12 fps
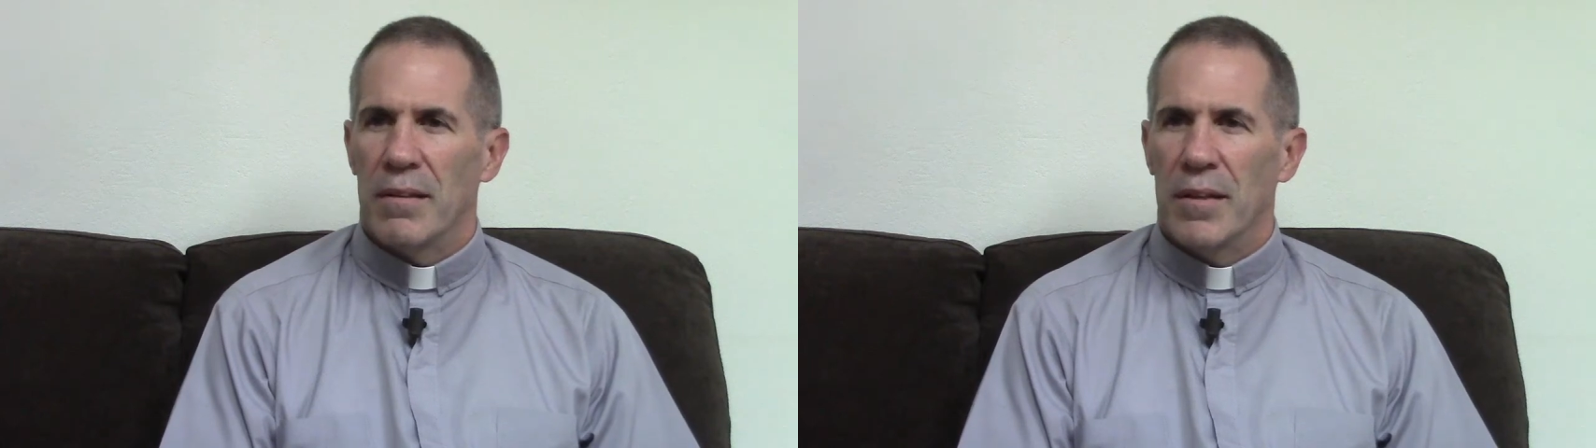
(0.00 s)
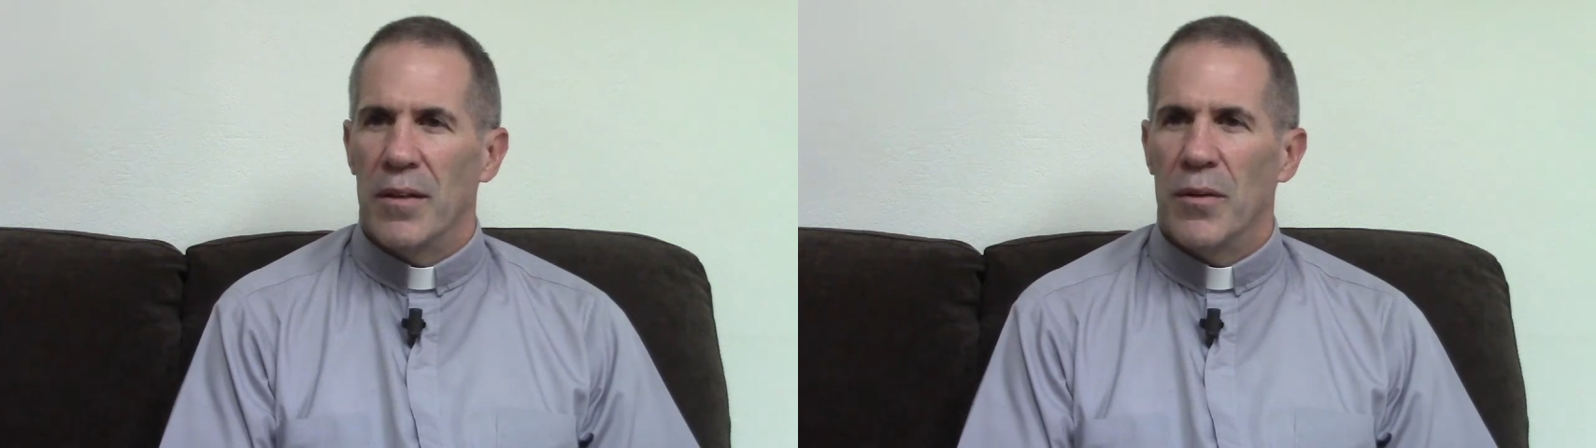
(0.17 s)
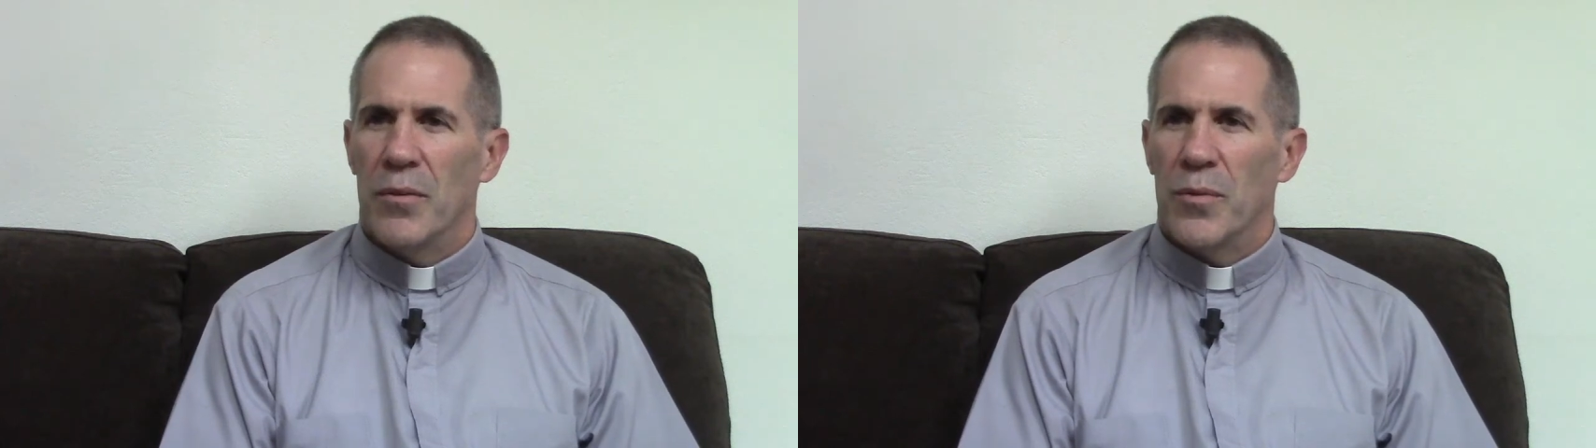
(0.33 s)

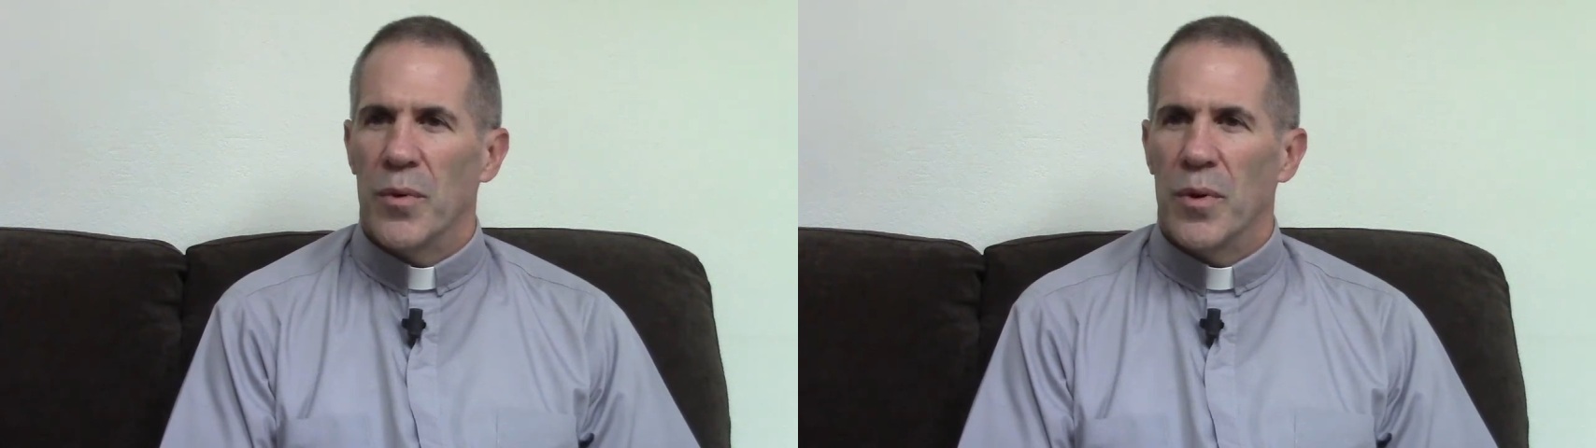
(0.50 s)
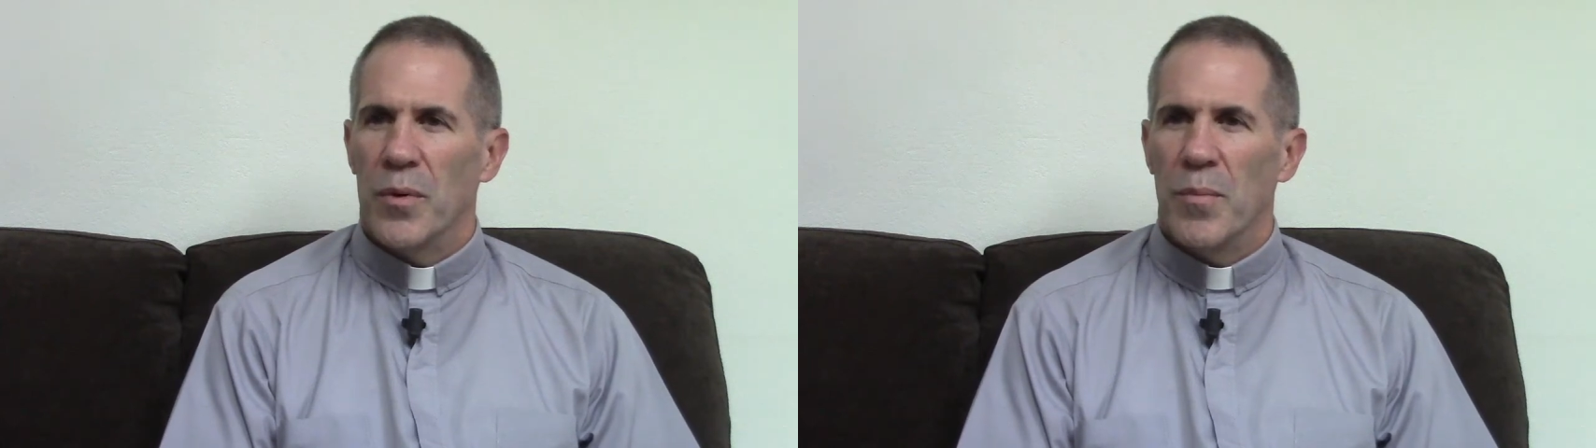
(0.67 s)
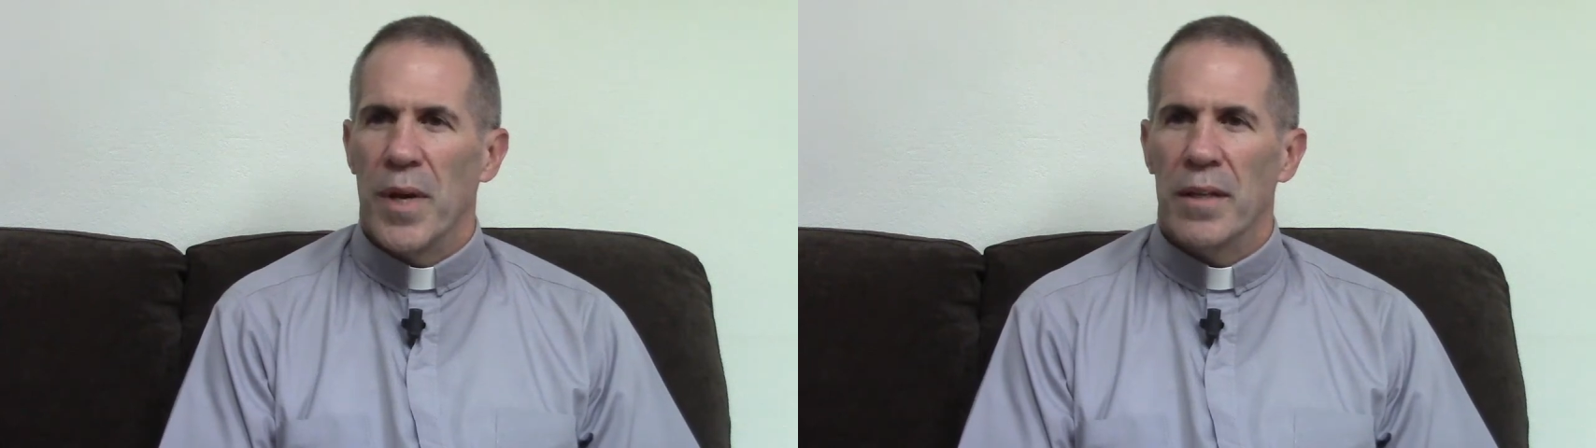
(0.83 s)
you know, if
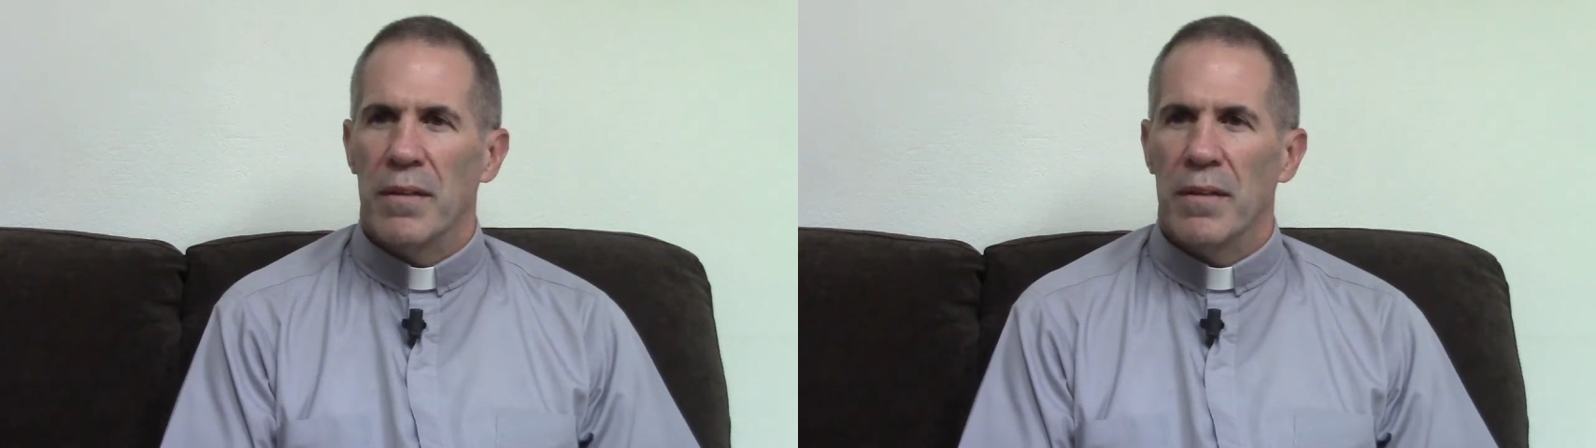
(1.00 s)
we're made